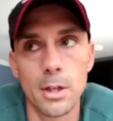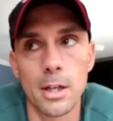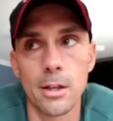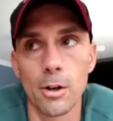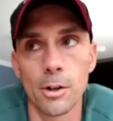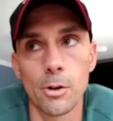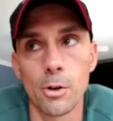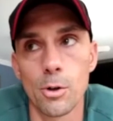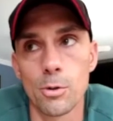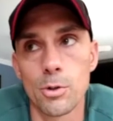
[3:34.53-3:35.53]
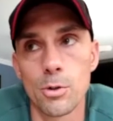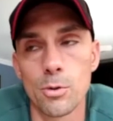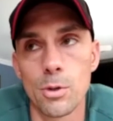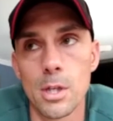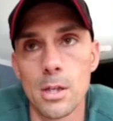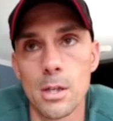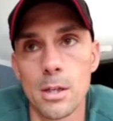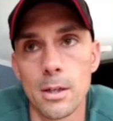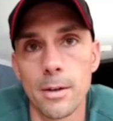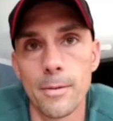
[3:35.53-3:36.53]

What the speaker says: and then I'll go to the